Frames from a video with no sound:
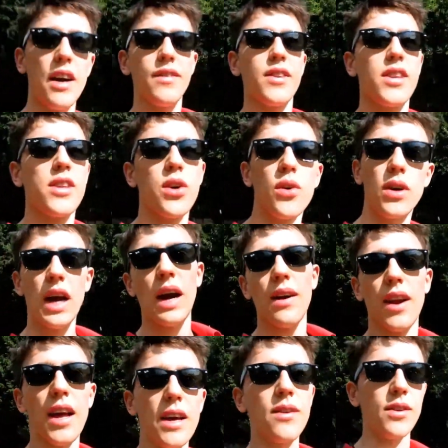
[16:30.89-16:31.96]
have to talk out
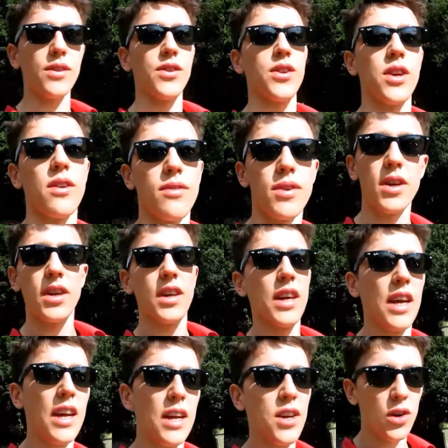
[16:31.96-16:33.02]
loud and stuff.
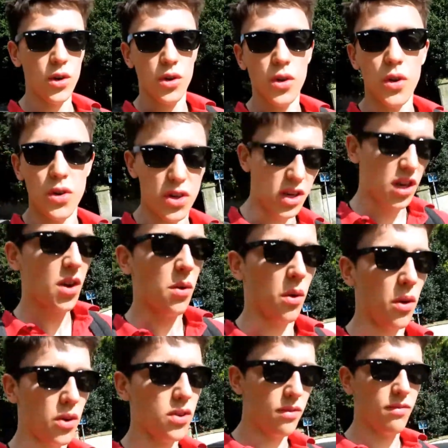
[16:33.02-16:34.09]
Or talk to you
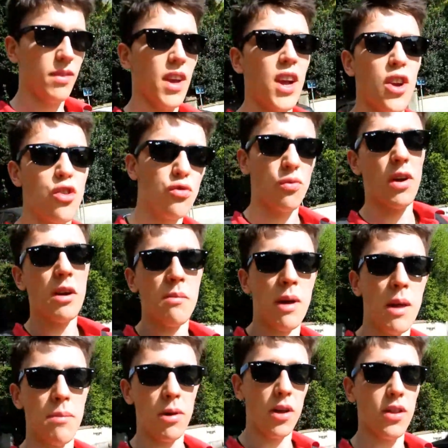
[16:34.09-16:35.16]
or ring
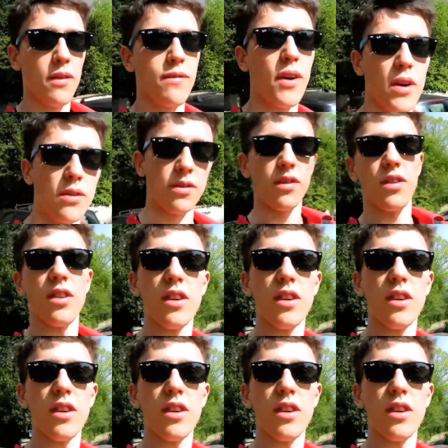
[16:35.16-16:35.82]
people on the phone.